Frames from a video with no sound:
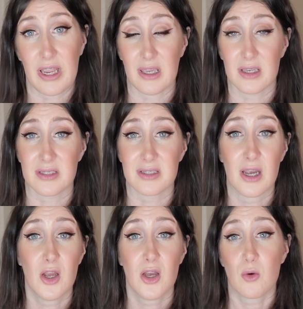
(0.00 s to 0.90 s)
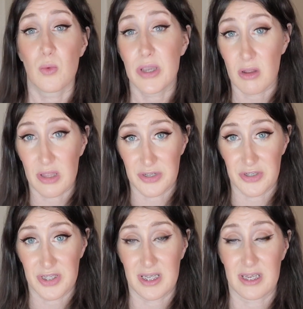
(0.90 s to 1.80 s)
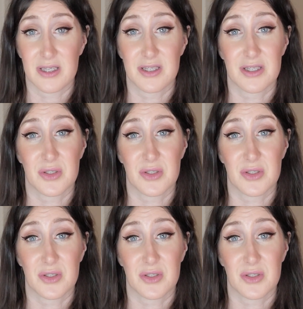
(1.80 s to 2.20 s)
and we all understand.